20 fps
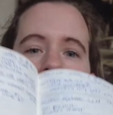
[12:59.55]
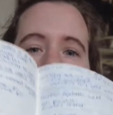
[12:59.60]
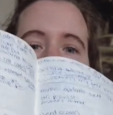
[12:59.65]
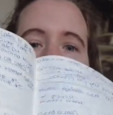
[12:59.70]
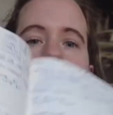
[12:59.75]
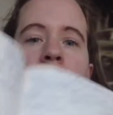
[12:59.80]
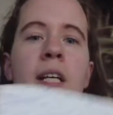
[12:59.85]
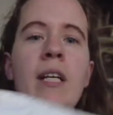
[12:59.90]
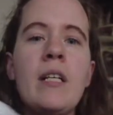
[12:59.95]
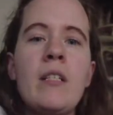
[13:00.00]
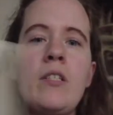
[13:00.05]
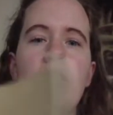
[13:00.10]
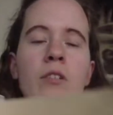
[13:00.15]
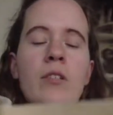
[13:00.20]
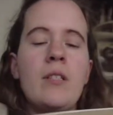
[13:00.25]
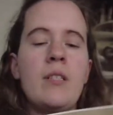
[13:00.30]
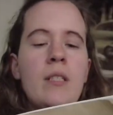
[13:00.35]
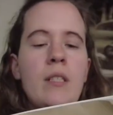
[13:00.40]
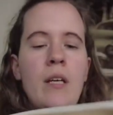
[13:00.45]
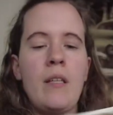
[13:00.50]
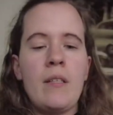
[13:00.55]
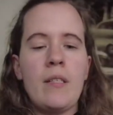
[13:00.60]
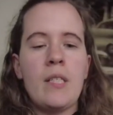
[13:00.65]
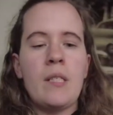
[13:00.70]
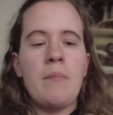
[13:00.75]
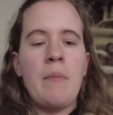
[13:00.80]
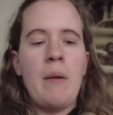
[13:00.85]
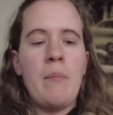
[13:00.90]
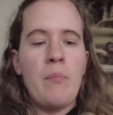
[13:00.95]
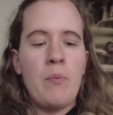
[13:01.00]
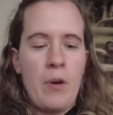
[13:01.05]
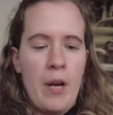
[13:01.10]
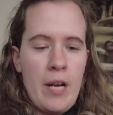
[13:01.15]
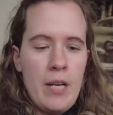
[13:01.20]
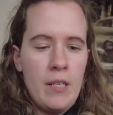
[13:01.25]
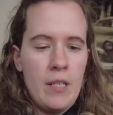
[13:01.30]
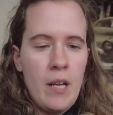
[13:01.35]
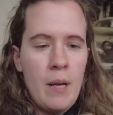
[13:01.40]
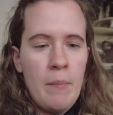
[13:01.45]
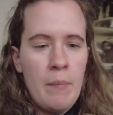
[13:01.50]
So I guess you could say this is my
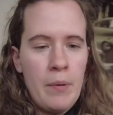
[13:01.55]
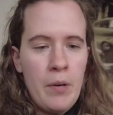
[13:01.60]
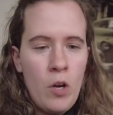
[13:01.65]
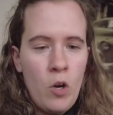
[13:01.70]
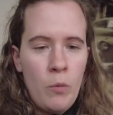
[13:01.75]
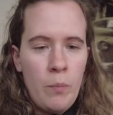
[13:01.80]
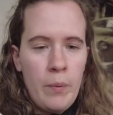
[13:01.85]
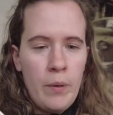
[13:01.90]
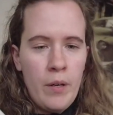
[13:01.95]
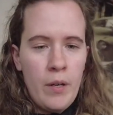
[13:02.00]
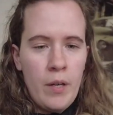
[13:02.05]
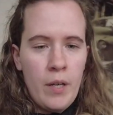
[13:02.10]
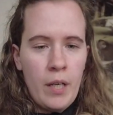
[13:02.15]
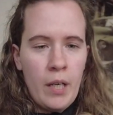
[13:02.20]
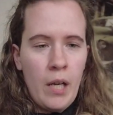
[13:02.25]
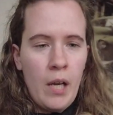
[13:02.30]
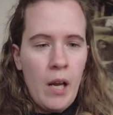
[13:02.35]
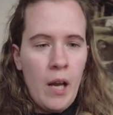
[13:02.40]
brain dump notebook.